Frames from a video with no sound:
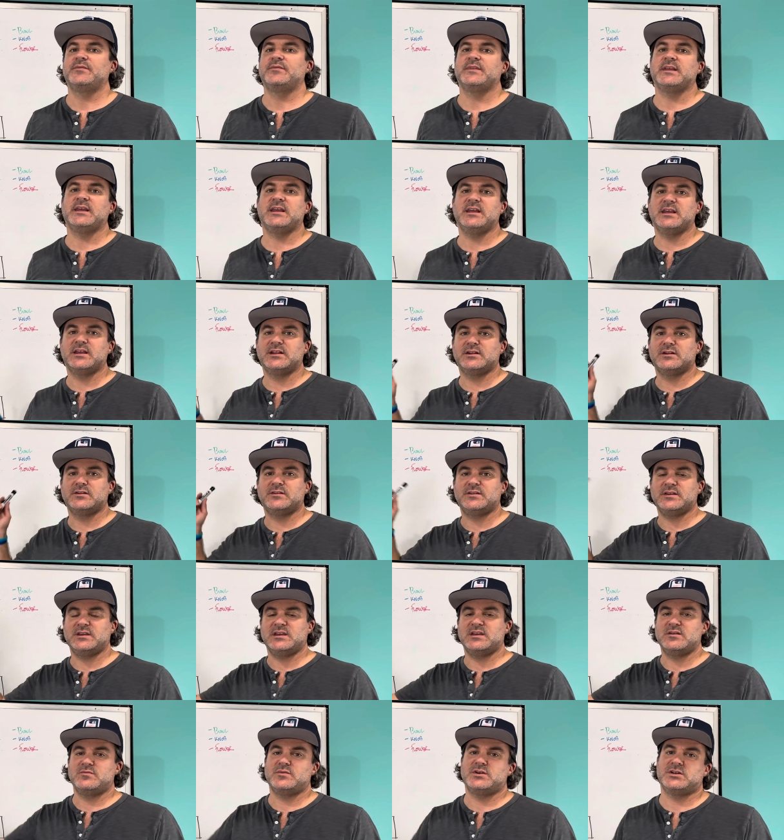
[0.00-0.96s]
in
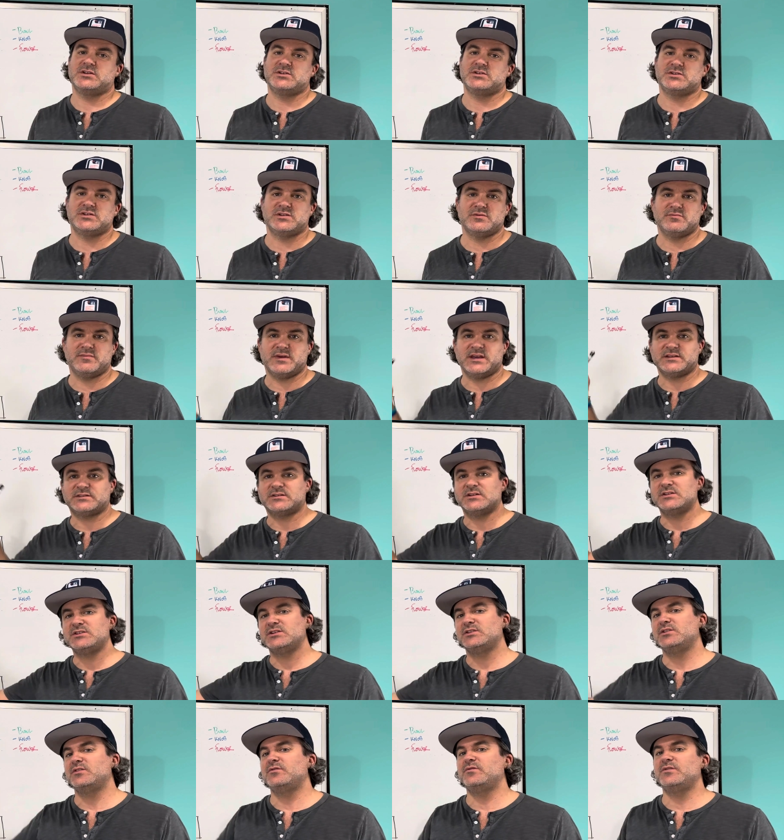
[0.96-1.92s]
the image, the message
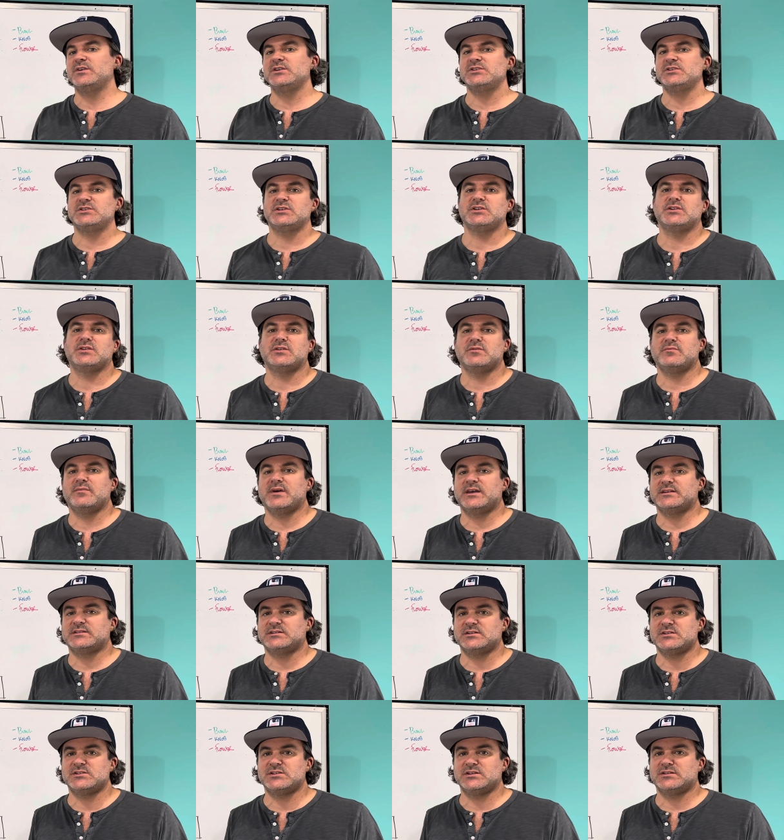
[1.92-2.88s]
in the vision, the
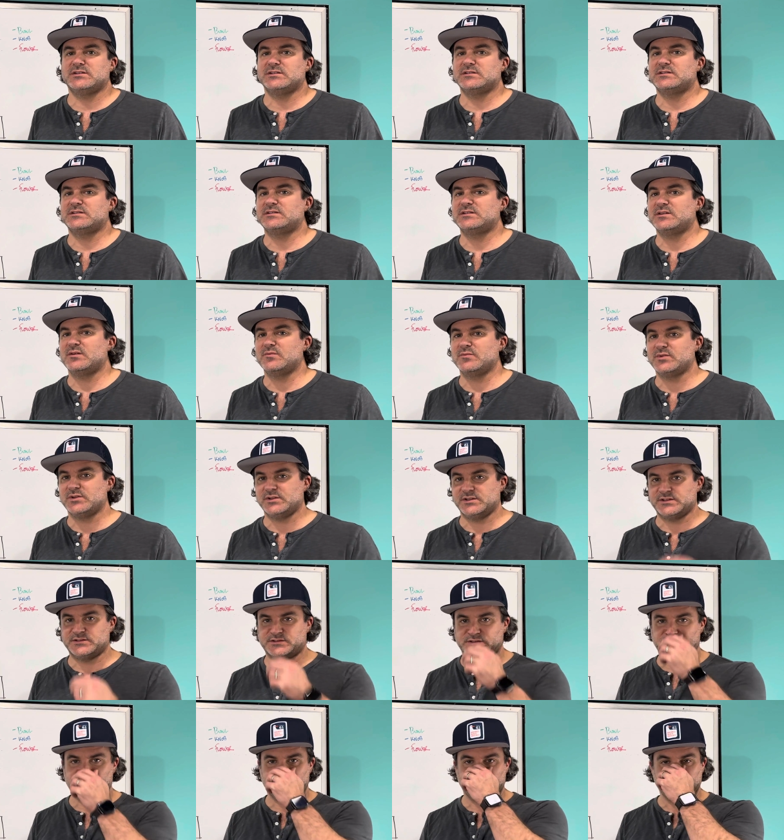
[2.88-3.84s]
message in the
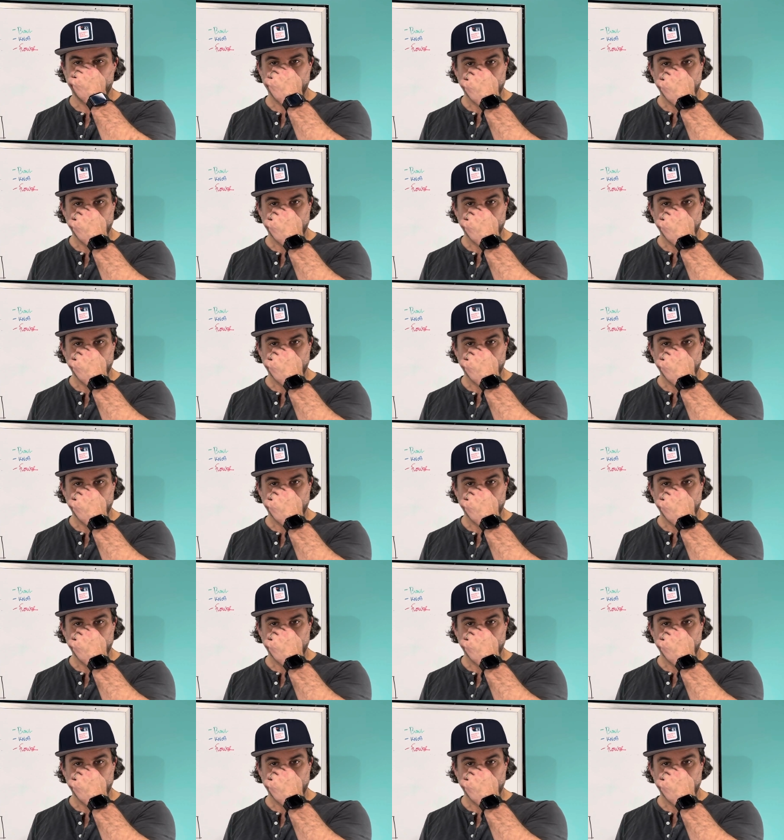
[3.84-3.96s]
symbolism.